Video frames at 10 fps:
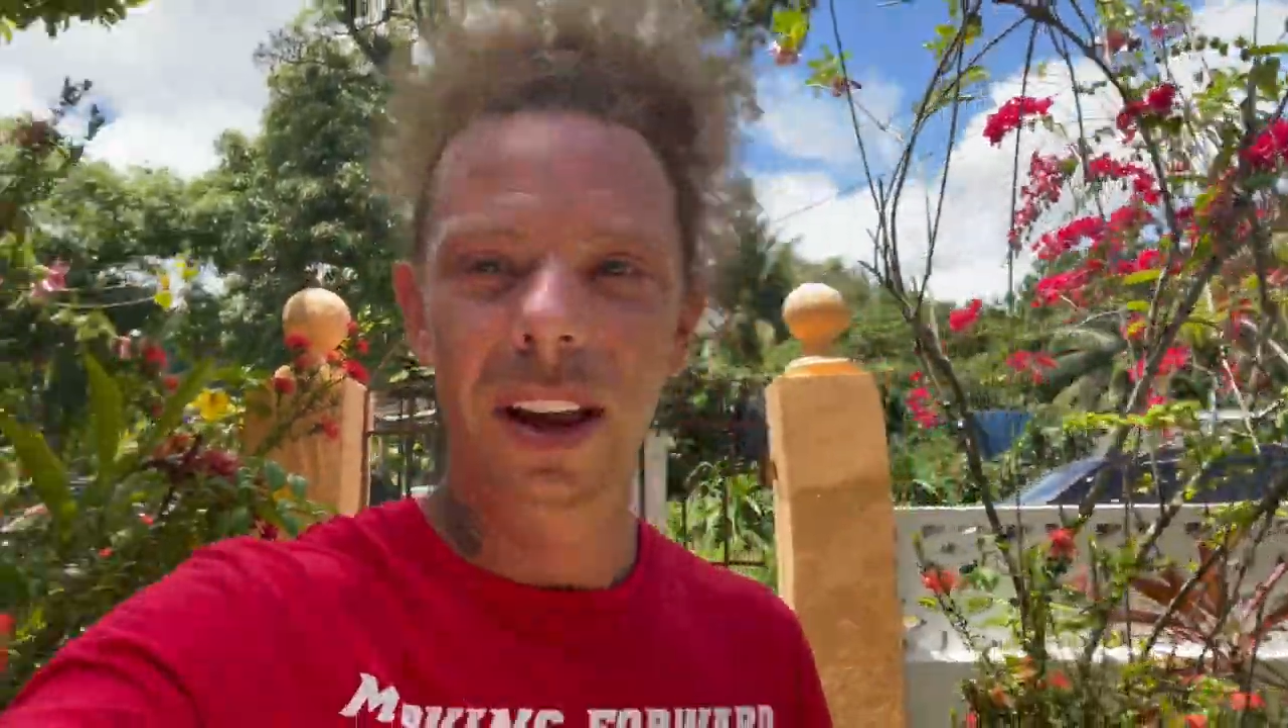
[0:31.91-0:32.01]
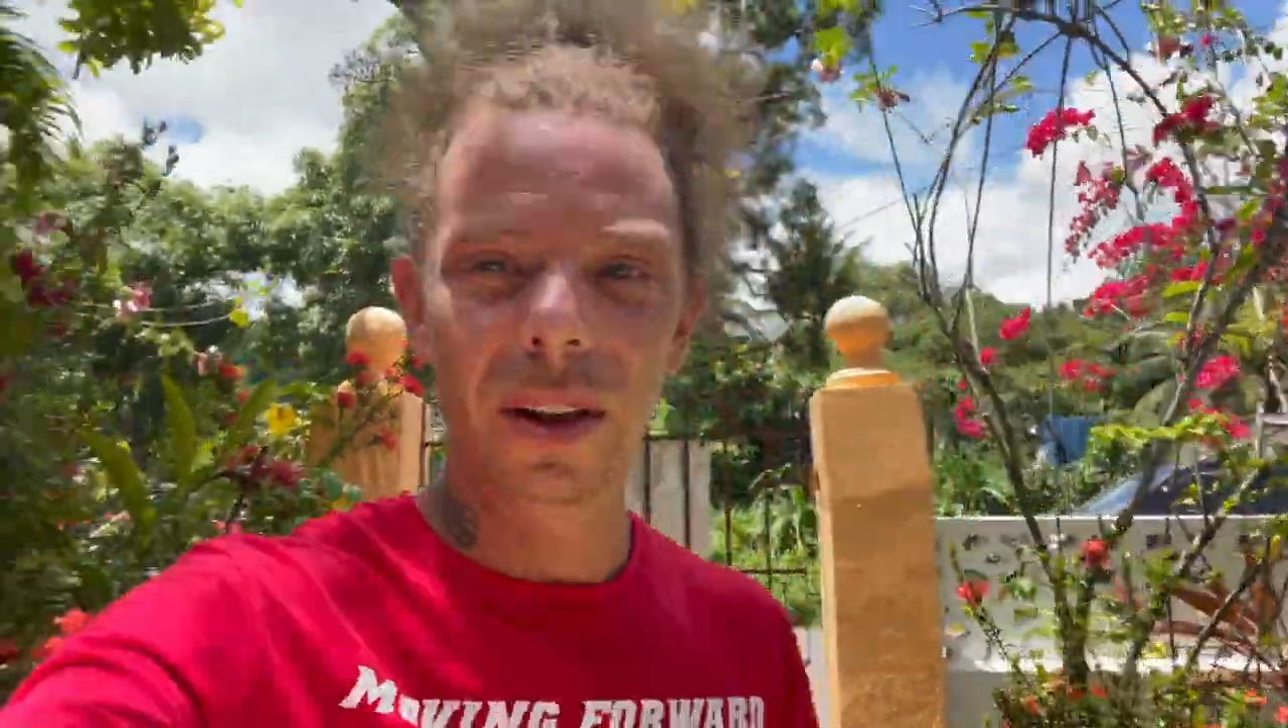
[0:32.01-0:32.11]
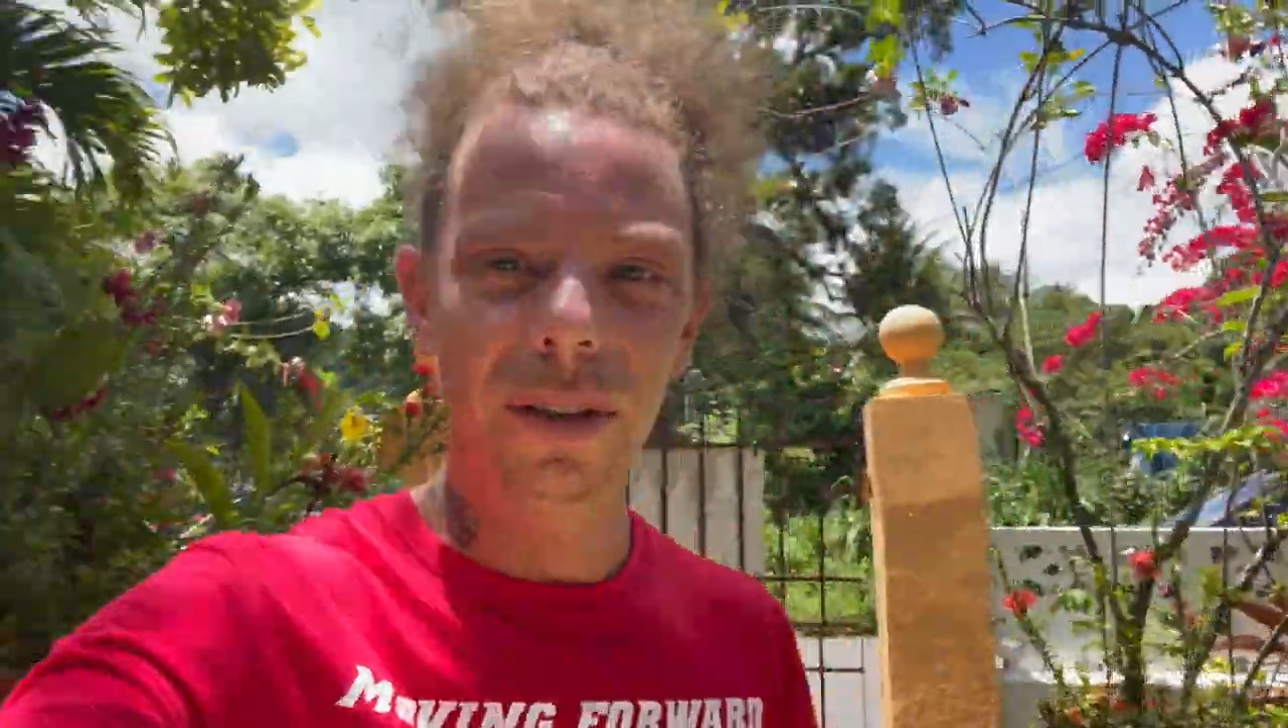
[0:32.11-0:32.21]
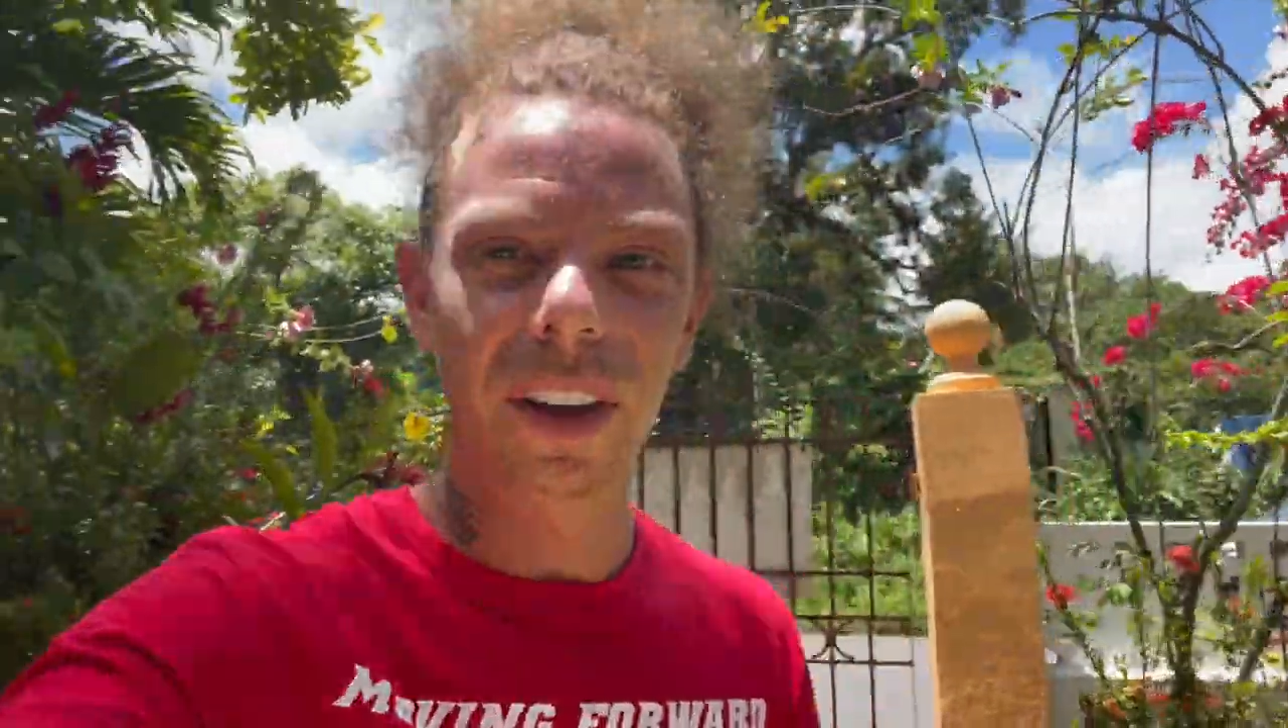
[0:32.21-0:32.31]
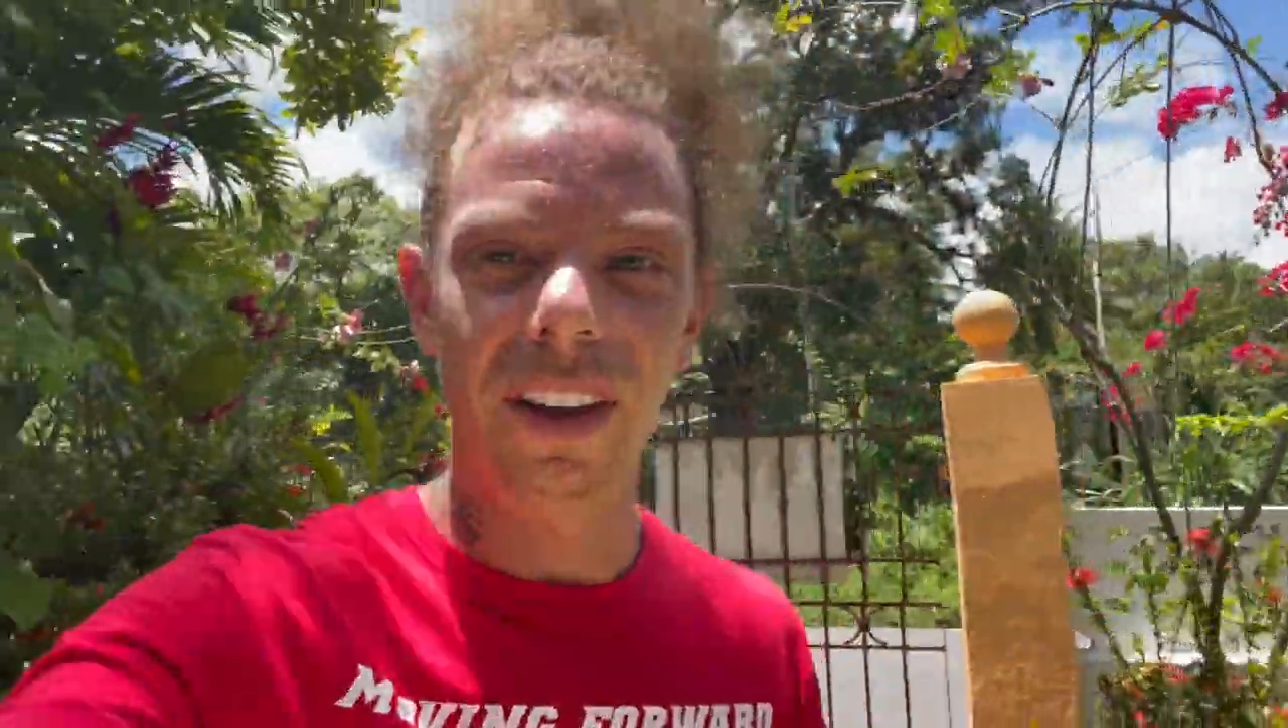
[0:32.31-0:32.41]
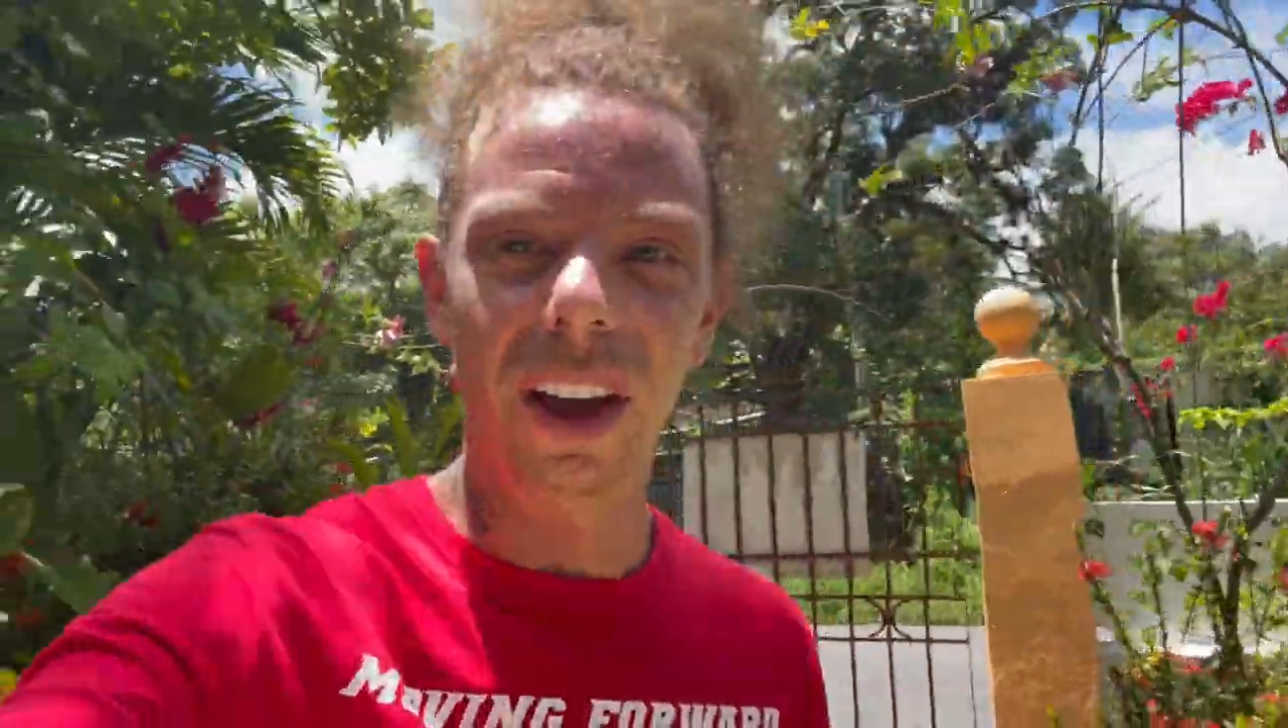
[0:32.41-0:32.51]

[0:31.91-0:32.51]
you know what I'm saying?